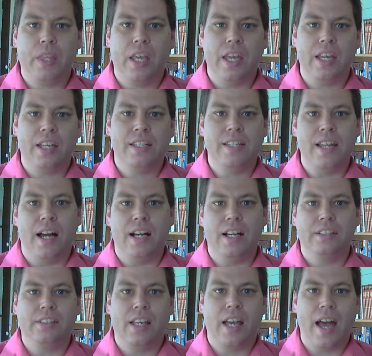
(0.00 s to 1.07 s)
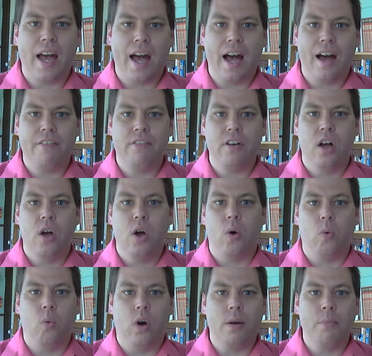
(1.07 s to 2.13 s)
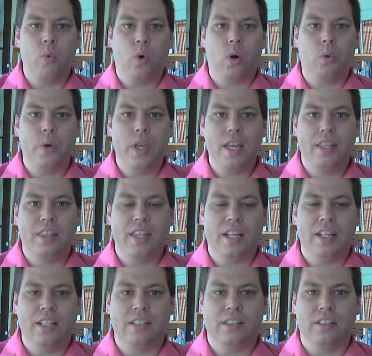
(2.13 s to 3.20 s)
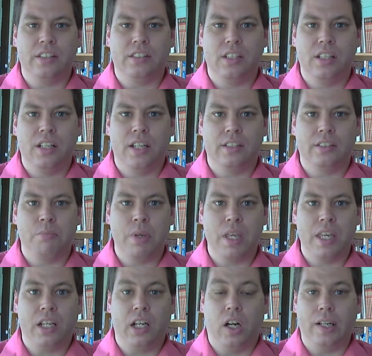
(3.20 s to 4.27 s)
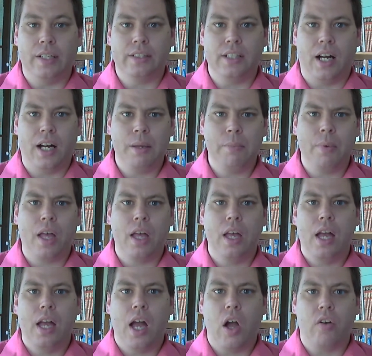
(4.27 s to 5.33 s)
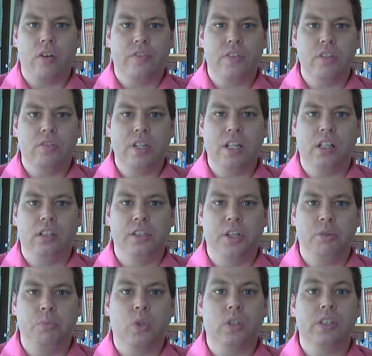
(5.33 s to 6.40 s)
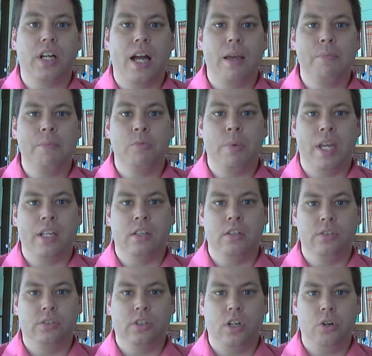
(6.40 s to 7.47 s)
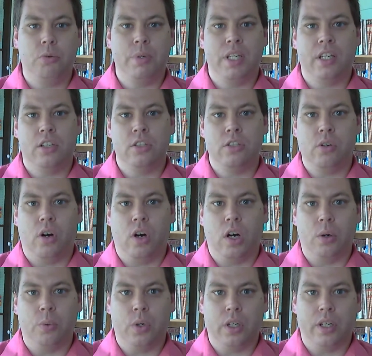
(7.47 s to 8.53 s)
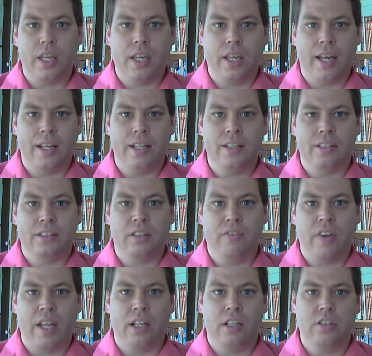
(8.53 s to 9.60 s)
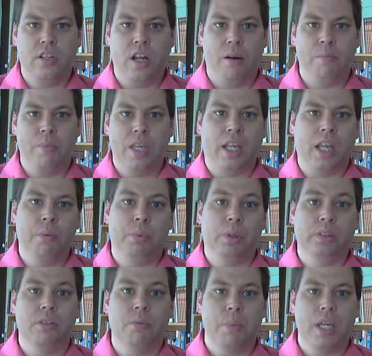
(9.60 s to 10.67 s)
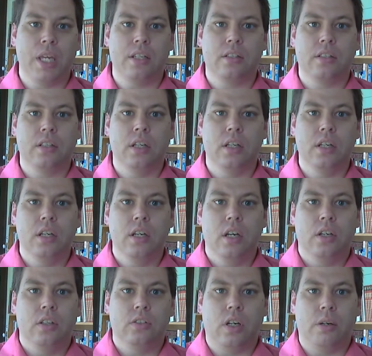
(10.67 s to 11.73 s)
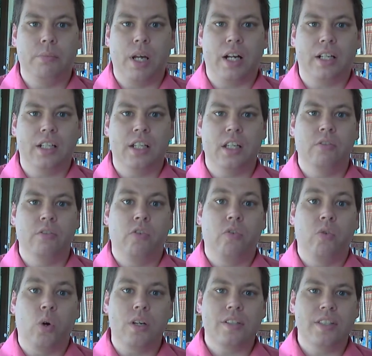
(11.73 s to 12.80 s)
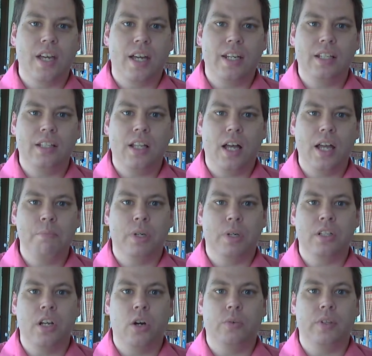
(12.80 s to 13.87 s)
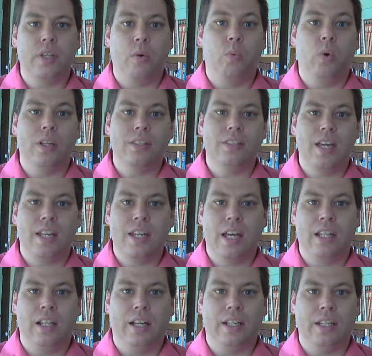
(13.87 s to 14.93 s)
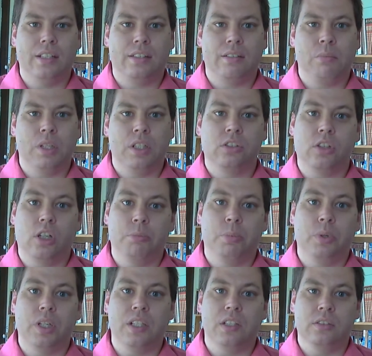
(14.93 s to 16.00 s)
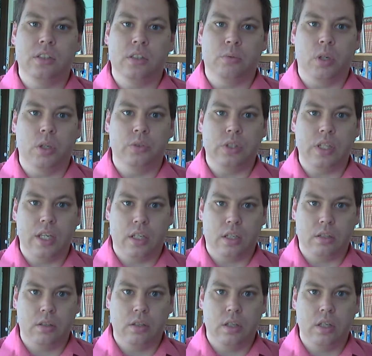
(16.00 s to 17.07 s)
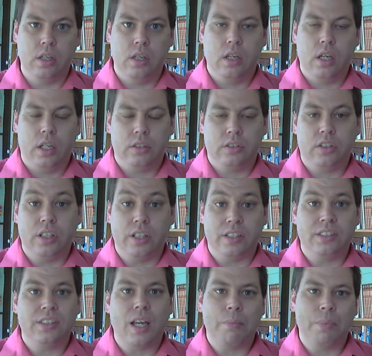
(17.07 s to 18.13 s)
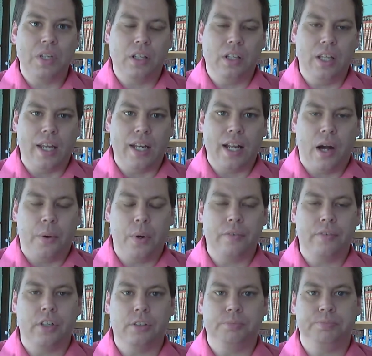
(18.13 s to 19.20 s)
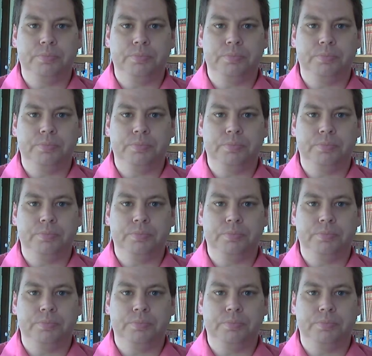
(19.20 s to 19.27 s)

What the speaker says: It does have one more week that it is listed as being on time, or if you need a little more time, you may do so because you are working at a disadvantage not being able to meet. So I'm not going to enforce that deadline, but note that once that deadline hits, I'm going to start putting zeros in. Still accept it late, however.